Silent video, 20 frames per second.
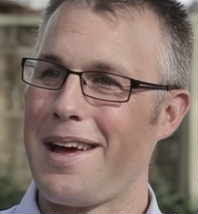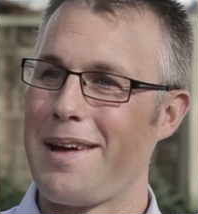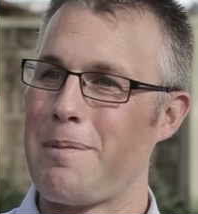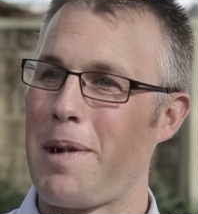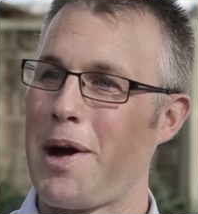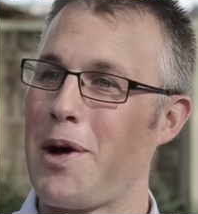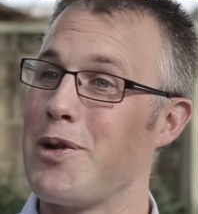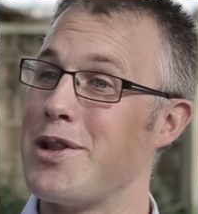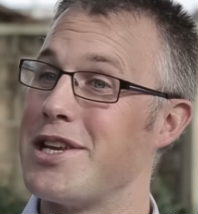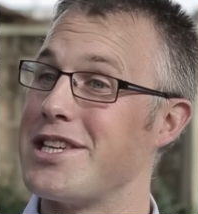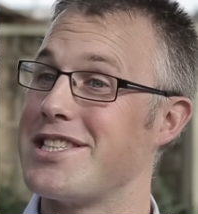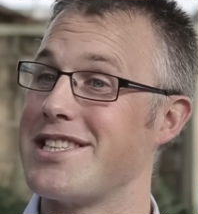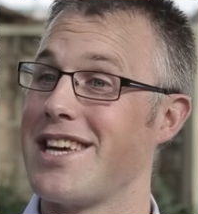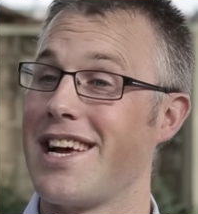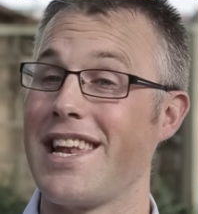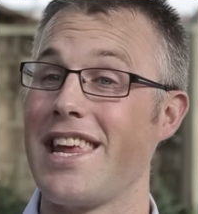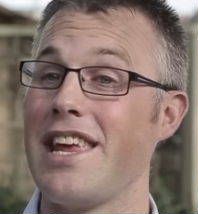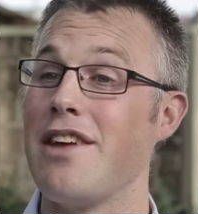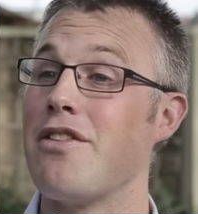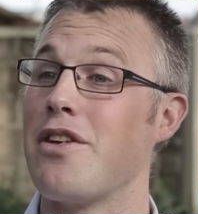My oldest
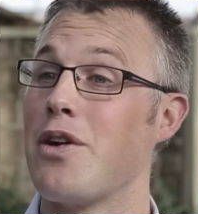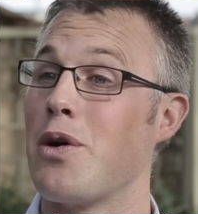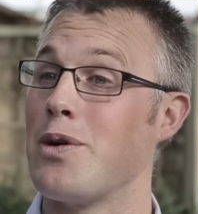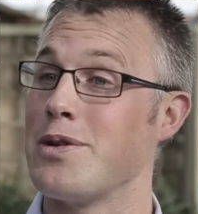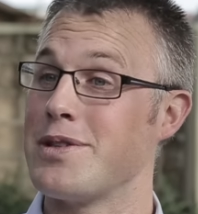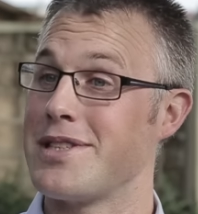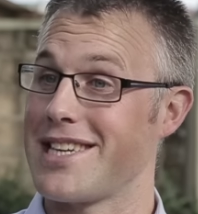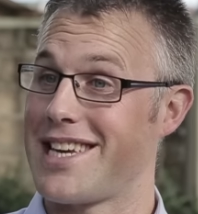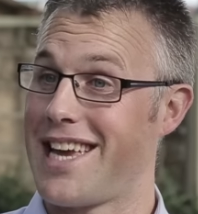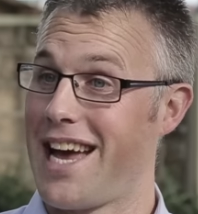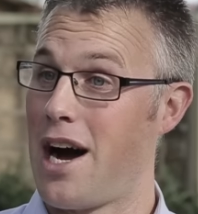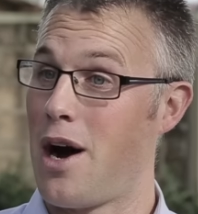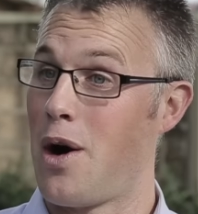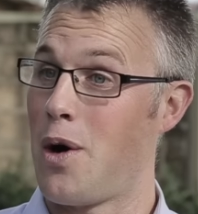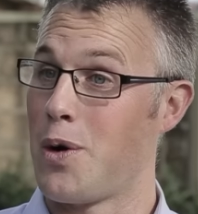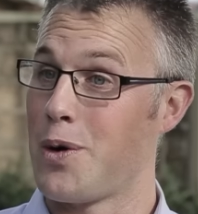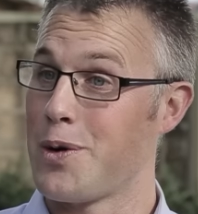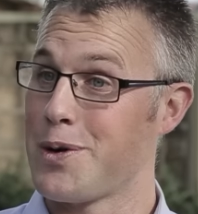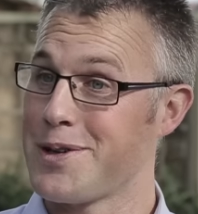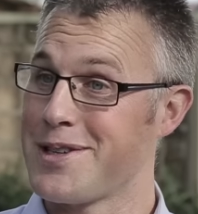son even owns a cow